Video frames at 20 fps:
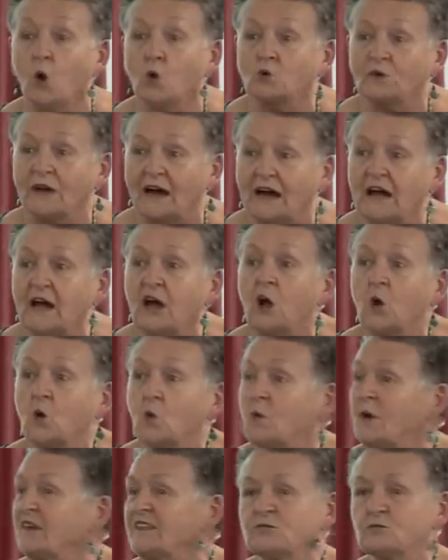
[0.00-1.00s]
older,
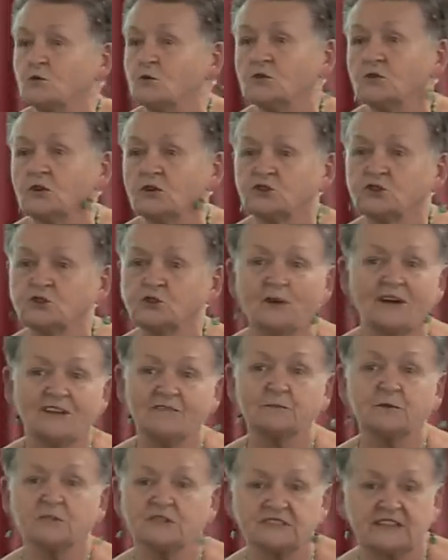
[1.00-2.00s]
whether or not you
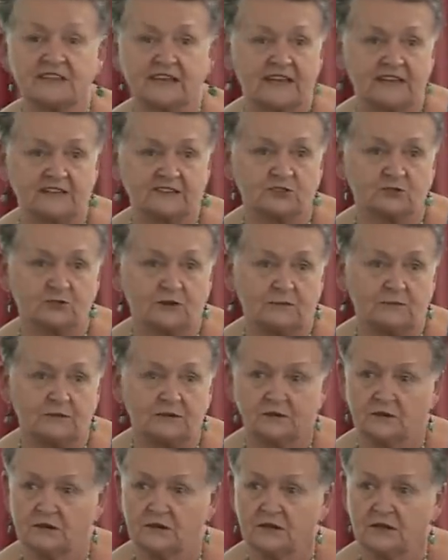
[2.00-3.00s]
have prostate cancer
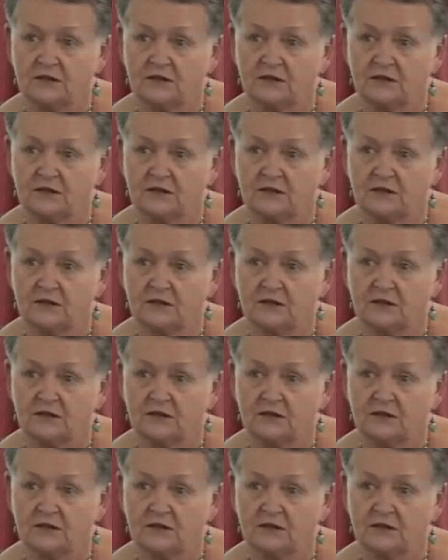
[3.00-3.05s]
treatment.